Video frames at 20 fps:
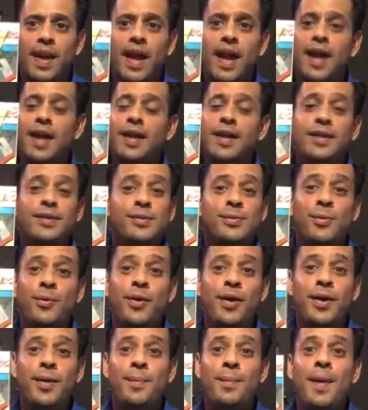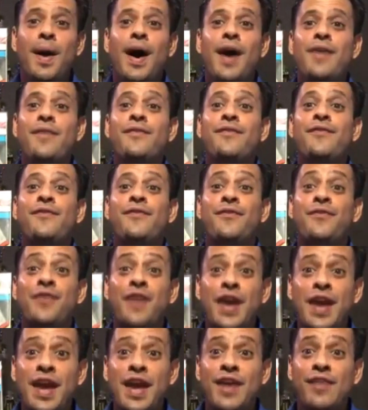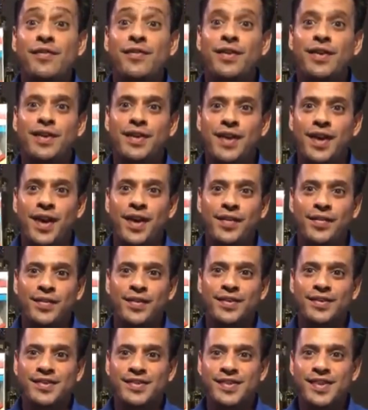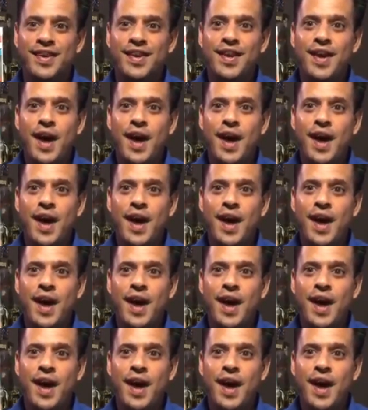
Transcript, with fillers: And it's one of my favorite covers.